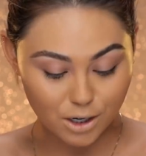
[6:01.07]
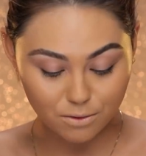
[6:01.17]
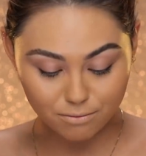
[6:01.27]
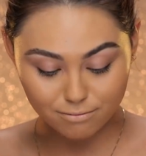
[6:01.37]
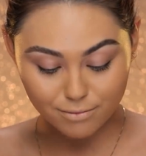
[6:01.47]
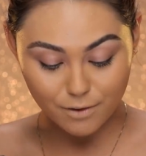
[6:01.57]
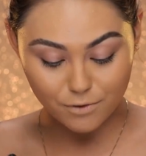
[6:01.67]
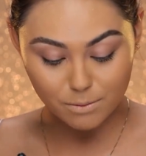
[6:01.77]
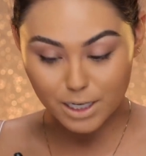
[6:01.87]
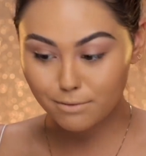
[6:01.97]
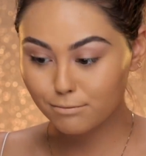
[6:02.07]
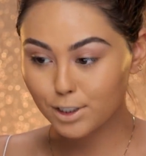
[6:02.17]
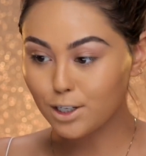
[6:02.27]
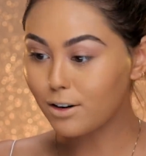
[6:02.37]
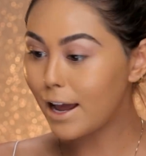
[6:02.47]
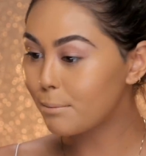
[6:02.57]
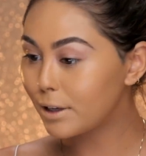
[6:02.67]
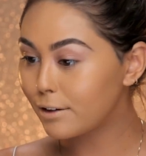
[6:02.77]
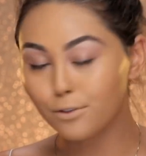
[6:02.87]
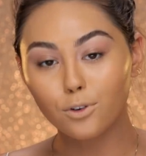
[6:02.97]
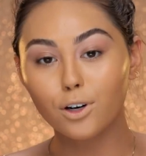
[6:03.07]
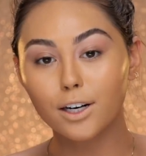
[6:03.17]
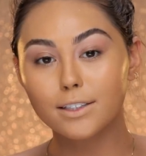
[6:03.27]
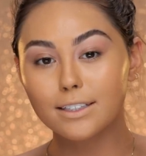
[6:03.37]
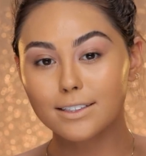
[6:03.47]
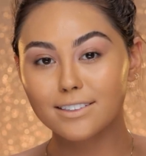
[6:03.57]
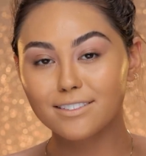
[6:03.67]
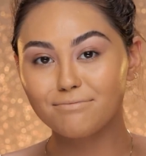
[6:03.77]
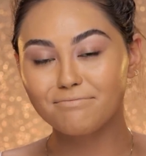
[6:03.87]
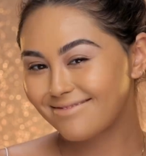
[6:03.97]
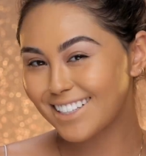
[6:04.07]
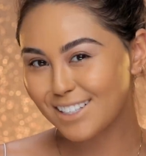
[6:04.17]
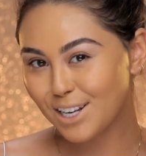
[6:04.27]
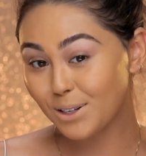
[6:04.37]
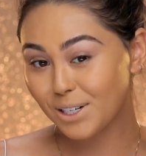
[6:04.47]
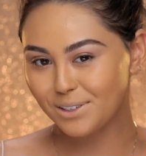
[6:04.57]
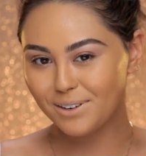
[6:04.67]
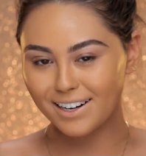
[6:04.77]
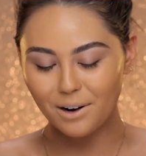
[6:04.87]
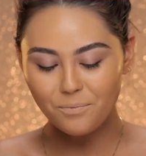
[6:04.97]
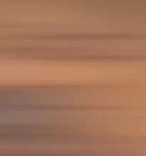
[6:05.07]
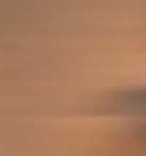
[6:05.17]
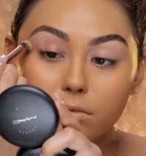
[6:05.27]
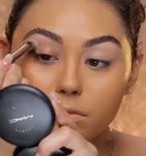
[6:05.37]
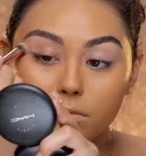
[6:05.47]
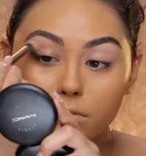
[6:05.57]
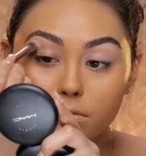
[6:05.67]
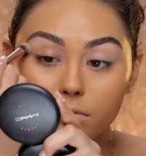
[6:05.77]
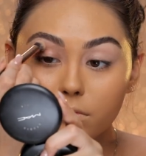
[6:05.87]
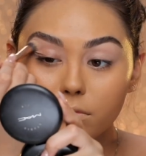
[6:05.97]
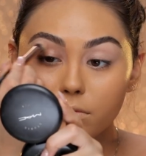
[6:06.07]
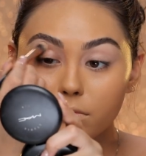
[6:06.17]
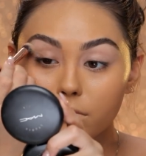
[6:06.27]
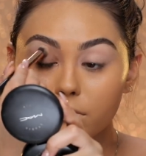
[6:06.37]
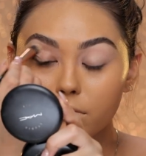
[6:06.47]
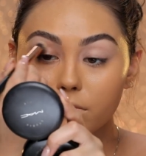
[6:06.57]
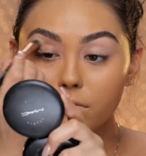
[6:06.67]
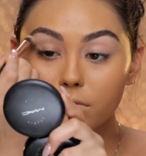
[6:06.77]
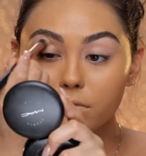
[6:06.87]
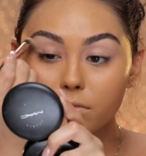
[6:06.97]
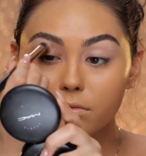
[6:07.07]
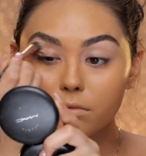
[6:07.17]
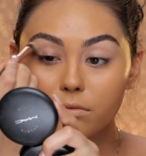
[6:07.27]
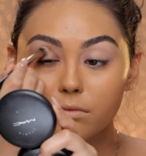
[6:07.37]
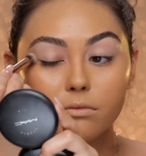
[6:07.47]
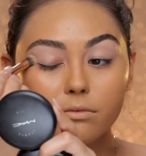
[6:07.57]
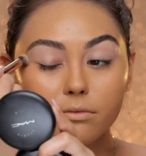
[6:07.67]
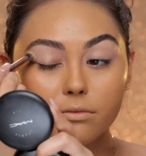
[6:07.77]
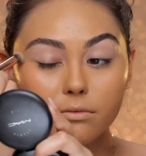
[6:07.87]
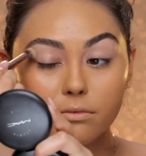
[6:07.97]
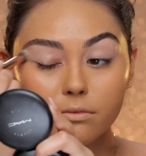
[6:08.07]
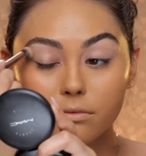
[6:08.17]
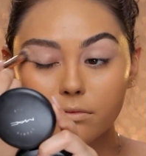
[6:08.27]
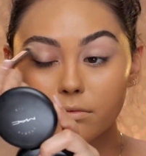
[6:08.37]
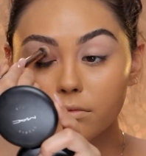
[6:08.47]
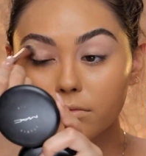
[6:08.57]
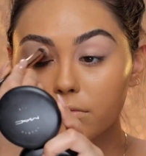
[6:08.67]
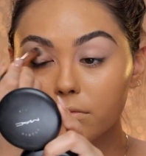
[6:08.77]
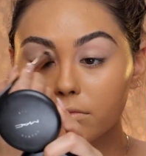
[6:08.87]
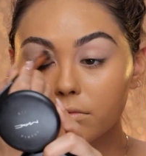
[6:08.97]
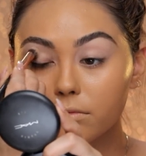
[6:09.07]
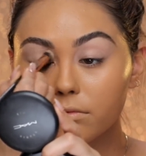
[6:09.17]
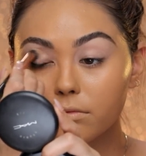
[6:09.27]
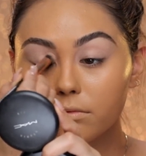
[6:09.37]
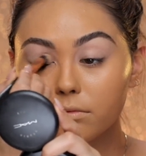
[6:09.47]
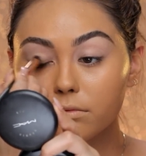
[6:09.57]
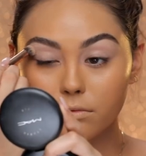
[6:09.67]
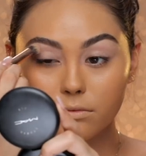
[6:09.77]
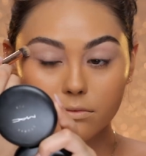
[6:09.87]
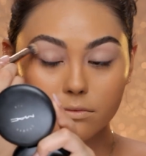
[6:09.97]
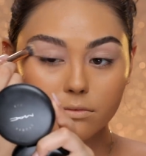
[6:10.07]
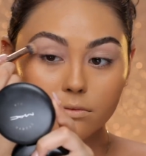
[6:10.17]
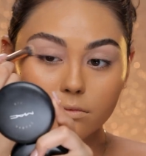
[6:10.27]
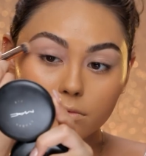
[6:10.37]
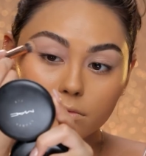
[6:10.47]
don't come for me, don't at me for this discoloration right now. So I'm gonna go ahead and prime my eyelids with the MAC Soft Ochre Paint Pot.